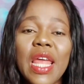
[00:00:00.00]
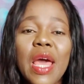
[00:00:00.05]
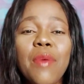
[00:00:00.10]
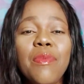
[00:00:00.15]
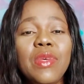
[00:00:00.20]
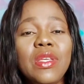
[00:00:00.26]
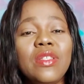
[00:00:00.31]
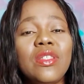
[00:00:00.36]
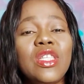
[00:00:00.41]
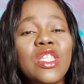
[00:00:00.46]
That
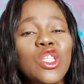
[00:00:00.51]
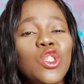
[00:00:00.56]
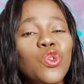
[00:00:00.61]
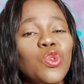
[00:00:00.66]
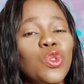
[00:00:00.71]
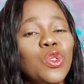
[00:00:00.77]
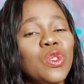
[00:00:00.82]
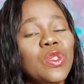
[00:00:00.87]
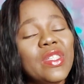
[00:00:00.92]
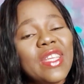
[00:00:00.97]
means you
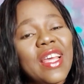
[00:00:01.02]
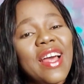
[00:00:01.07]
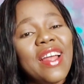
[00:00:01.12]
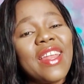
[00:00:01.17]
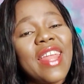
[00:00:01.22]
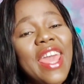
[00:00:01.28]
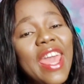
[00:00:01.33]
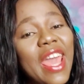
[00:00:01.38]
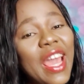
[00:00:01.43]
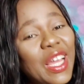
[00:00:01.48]
will use
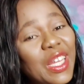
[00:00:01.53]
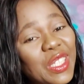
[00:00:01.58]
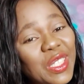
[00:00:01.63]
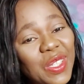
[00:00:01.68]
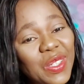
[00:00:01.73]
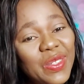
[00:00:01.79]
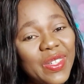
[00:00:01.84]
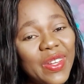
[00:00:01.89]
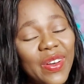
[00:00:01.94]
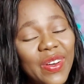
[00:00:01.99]
an egg
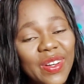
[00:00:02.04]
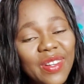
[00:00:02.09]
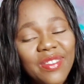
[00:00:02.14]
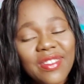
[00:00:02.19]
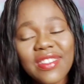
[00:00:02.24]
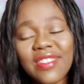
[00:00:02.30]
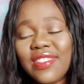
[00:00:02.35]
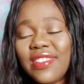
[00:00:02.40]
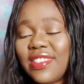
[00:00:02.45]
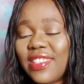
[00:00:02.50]
donor.
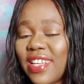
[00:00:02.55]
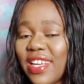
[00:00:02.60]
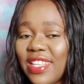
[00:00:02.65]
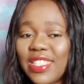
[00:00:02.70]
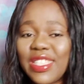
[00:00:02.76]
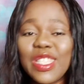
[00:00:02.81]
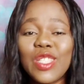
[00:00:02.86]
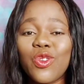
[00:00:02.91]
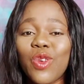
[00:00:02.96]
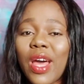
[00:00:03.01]
Yes,
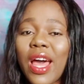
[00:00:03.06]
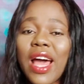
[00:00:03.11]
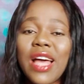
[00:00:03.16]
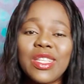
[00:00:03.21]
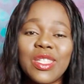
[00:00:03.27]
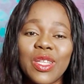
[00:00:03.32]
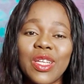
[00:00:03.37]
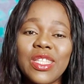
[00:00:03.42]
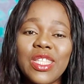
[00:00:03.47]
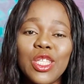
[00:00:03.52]
this one
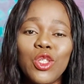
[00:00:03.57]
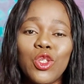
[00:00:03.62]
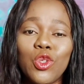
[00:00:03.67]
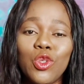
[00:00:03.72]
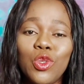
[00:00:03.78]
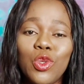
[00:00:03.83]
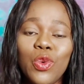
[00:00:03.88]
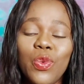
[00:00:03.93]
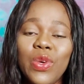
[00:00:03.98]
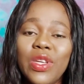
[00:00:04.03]
has nothing to
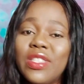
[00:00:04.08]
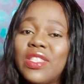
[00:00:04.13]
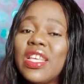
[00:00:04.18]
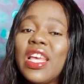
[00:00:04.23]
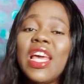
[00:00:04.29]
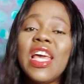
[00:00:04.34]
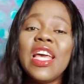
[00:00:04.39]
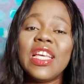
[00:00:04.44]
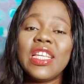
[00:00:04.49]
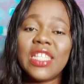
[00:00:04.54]
do with
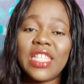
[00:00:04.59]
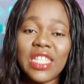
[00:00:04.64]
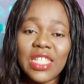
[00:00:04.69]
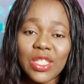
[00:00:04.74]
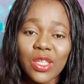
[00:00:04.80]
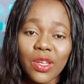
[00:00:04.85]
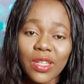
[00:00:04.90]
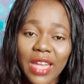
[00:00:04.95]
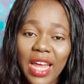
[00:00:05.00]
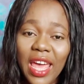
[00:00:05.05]

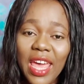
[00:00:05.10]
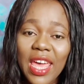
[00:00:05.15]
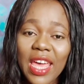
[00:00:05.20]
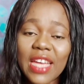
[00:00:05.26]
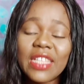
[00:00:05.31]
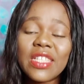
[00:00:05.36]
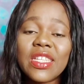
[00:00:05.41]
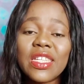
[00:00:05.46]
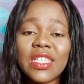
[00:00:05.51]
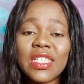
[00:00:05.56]
she's
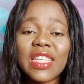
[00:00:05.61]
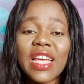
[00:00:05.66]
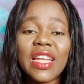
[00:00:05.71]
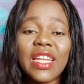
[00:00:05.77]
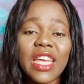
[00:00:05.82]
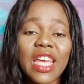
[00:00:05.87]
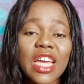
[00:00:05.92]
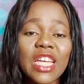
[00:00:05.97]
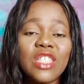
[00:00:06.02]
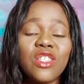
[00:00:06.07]
underage, she's at
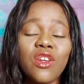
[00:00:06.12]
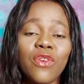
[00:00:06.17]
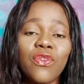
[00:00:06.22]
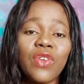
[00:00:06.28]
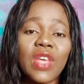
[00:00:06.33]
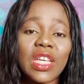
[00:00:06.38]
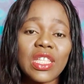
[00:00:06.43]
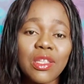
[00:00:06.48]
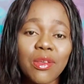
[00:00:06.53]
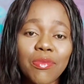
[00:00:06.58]
the age
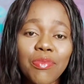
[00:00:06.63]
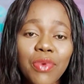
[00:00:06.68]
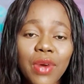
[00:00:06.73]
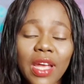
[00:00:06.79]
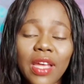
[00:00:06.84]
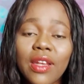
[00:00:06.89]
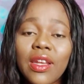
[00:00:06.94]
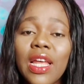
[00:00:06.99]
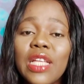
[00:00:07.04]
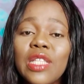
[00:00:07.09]
of getting
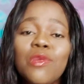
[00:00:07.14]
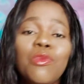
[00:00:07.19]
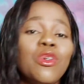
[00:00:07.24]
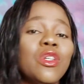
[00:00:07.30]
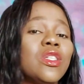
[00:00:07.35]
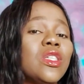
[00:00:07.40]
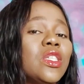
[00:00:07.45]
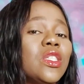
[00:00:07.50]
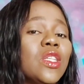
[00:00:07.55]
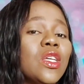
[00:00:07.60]
pregnant,
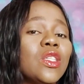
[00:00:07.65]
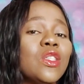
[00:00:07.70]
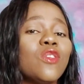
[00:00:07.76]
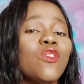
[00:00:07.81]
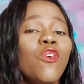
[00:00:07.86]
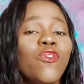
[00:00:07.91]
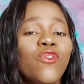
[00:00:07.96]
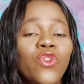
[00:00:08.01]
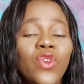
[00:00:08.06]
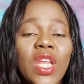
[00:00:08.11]
but she
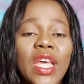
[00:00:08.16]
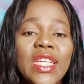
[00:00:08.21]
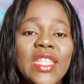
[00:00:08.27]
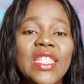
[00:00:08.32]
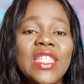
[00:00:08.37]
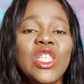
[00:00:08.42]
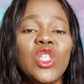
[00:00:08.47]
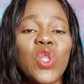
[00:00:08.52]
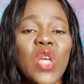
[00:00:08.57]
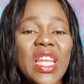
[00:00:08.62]
doesn't
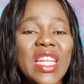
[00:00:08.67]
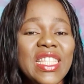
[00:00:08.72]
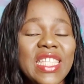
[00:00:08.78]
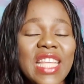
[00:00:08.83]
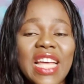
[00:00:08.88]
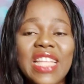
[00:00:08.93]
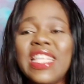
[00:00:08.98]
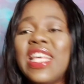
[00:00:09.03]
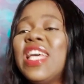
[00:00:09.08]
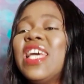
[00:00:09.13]
ovulate. This one is
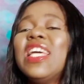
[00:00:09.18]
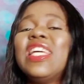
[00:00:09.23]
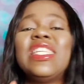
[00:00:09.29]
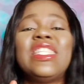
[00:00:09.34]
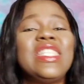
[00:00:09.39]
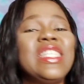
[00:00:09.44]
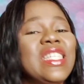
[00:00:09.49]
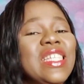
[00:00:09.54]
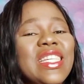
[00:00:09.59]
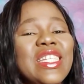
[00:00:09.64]
that
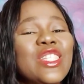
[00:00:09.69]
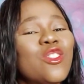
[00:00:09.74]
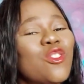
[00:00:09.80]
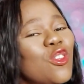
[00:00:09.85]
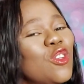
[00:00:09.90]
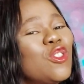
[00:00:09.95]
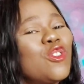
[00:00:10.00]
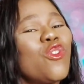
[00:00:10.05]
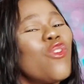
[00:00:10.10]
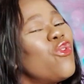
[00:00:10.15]
she is
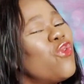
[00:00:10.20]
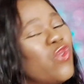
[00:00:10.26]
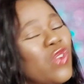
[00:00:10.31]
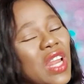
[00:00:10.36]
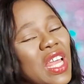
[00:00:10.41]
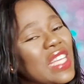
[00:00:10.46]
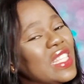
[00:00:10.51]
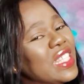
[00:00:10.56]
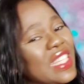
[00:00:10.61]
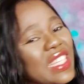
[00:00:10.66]
not
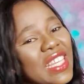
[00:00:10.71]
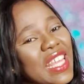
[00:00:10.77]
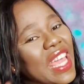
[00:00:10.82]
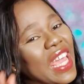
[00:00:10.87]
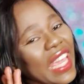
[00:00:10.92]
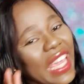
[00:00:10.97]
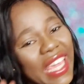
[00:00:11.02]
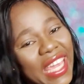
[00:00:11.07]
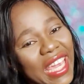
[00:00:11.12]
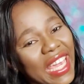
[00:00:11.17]
ovulating
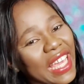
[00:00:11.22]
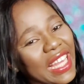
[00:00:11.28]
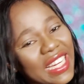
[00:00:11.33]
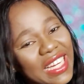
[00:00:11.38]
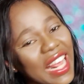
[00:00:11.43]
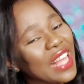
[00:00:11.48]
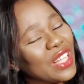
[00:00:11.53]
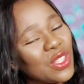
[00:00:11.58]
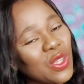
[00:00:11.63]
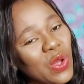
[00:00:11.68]

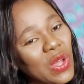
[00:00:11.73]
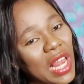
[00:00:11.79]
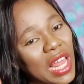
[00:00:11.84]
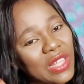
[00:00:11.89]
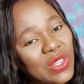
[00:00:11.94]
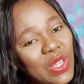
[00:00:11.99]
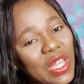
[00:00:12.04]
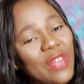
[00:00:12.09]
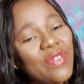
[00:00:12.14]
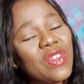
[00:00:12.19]
again at all.
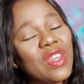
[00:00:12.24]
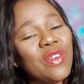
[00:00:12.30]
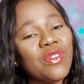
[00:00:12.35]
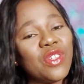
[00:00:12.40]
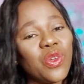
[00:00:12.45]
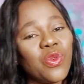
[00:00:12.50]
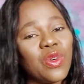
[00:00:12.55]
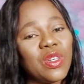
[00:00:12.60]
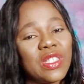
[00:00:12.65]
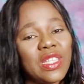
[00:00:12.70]
Even
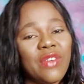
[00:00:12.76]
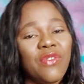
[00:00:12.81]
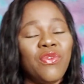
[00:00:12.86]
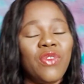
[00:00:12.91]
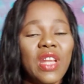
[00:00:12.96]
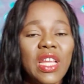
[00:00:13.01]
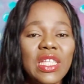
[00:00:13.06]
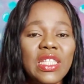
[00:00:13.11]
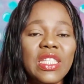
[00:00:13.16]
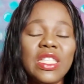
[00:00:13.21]
if she was
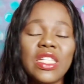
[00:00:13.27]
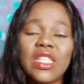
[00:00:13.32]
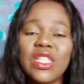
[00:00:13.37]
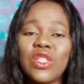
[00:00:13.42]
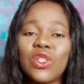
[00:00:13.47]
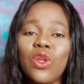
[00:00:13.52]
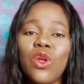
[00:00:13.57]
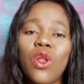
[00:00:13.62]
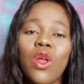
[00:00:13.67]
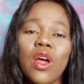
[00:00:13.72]
ovulating,
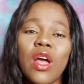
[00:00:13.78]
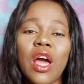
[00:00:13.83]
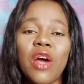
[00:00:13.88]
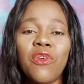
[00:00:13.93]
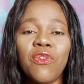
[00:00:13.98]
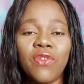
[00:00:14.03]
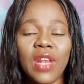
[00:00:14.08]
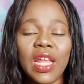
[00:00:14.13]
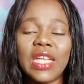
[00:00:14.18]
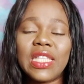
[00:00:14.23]
she's no longer
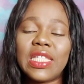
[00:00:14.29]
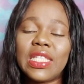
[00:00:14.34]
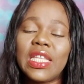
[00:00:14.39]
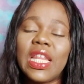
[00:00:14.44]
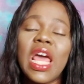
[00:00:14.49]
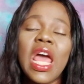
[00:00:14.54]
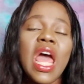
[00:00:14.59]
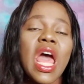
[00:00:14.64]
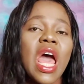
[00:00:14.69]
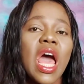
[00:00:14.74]

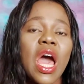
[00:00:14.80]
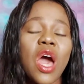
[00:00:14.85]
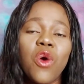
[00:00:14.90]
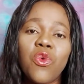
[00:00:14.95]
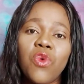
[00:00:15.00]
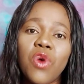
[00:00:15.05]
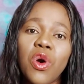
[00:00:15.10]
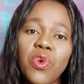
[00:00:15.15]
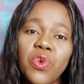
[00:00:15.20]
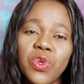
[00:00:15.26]
ovulating.
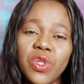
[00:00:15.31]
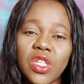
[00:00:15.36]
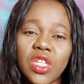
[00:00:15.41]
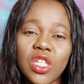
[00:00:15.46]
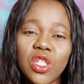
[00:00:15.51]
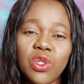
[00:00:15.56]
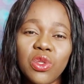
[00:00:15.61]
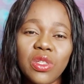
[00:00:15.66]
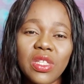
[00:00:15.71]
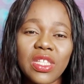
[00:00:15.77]
And what will
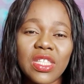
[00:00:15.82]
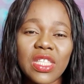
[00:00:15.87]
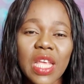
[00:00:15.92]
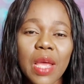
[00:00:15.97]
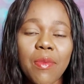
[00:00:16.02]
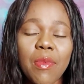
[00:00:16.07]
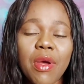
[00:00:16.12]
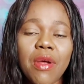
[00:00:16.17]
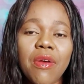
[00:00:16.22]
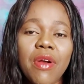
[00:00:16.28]
she do this
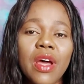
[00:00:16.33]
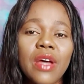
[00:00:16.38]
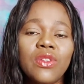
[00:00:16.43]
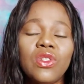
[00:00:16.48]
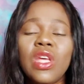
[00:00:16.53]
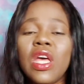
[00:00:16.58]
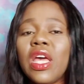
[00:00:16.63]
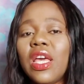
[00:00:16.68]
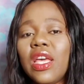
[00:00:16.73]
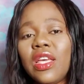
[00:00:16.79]
time
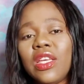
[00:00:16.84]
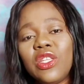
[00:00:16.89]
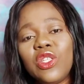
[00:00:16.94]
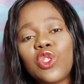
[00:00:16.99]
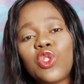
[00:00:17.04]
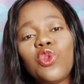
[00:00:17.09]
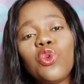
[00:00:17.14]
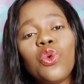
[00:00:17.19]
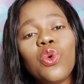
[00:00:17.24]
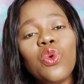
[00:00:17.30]
around
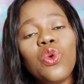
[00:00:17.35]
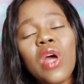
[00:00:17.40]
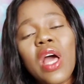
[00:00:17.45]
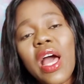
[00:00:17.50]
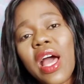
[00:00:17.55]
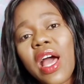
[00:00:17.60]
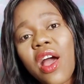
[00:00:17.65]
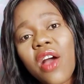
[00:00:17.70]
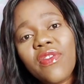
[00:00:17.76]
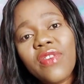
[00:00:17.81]
is to
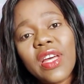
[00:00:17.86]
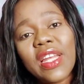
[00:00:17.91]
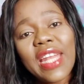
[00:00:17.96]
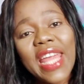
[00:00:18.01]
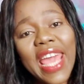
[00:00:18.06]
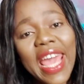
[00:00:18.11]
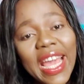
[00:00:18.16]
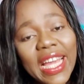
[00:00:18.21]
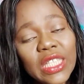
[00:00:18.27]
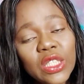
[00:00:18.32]
have
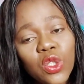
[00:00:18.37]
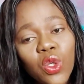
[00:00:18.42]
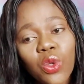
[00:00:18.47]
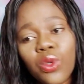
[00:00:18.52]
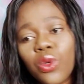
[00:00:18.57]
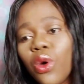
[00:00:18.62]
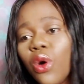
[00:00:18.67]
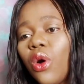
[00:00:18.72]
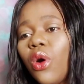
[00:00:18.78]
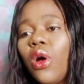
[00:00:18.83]
an egg
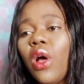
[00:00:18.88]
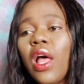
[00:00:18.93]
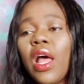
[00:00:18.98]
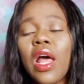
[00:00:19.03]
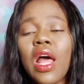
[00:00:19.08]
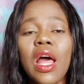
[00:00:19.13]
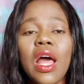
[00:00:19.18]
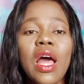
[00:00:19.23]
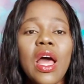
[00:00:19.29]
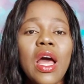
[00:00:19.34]
donor,
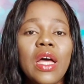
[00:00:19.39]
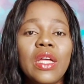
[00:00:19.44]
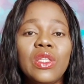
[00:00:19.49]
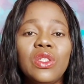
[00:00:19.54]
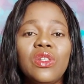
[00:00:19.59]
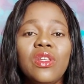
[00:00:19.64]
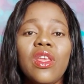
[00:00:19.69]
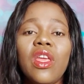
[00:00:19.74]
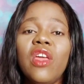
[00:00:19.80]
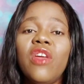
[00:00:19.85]

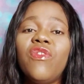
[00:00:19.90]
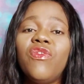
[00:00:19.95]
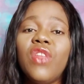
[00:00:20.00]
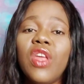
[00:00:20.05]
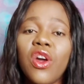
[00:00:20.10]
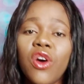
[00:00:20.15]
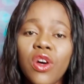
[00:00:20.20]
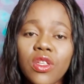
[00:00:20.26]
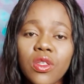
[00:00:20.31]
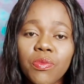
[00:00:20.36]
and if
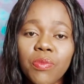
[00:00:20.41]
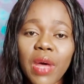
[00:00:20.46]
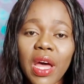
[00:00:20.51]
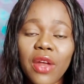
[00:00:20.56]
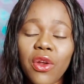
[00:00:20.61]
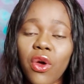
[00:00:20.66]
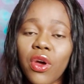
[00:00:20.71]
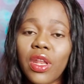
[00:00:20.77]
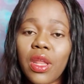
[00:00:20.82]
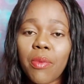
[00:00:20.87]
the
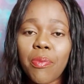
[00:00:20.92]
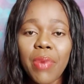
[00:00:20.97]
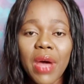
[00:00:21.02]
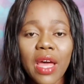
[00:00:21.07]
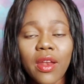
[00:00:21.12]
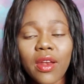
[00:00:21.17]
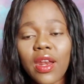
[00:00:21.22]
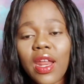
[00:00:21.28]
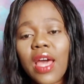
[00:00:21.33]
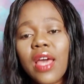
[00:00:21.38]
husband or the
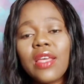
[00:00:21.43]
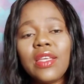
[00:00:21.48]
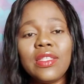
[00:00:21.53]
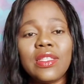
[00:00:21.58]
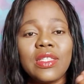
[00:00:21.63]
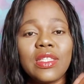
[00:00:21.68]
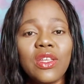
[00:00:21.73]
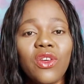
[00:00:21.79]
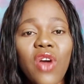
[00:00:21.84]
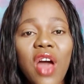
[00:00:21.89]
partner
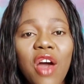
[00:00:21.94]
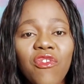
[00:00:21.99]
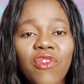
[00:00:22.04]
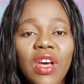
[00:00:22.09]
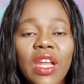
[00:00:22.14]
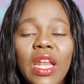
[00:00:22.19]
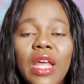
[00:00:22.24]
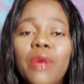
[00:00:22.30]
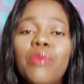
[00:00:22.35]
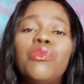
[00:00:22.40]
is still
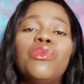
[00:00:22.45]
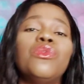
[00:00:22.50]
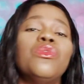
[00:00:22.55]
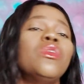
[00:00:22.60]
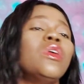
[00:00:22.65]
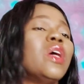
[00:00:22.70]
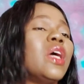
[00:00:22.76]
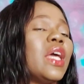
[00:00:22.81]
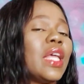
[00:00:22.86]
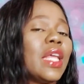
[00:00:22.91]

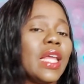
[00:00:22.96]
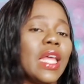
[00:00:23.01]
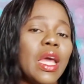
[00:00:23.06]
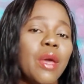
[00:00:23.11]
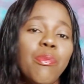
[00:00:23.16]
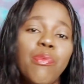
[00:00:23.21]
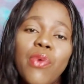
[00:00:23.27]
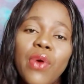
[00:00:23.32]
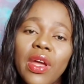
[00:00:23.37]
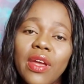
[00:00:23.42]
available,
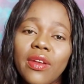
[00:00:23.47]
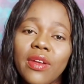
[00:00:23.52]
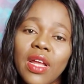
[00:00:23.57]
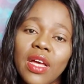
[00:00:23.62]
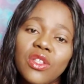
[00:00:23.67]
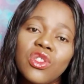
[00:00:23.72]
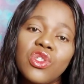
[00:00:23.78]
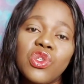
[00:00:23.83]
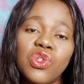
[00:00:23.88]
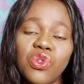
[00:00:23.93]
get
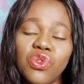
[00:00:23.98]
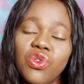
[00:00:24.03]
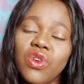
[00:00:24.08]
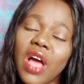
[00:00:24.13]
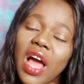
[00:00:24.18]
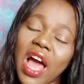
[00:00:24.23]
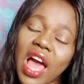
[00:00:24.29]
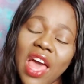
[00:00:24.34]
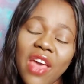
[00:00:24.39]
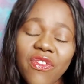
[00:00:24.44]
pregnant
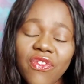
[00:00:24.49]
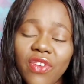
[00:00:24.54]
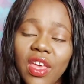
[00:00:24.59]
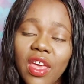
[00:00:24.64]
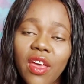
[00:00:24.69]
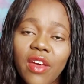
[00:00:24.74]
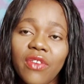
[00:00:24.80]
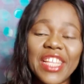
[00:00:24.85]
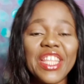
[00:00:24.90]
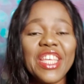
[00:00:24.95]
through
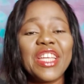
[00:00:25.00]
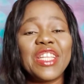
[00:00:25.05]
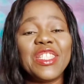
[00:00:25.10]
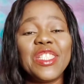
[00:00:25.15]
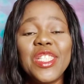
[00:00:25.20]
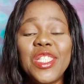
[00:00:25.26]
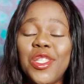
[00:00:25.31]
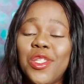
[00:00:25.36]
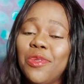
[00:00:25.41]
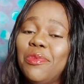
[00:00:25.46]
IVF. I think
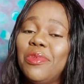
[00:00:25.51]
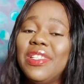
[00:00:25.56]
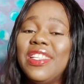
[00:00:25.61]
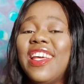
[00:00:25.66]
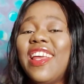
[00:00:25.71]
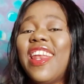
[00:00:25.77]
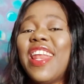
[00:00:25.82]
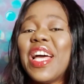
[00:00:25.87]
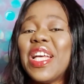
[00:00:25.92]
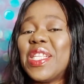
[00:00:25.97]
this should be
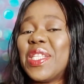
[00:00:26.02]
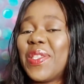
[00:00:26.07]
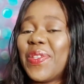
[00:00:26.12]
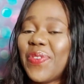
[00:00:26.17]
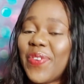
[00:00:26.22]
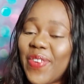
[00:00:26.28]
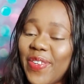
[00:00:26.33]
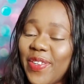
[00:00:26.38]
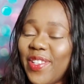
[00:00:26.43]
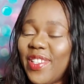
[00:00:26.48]
the last
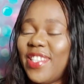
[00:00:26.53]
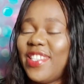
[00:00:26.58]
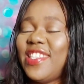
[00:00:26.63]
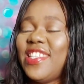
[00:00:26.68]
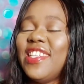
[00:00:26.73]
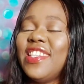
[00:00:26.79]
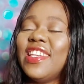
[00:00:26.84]
one.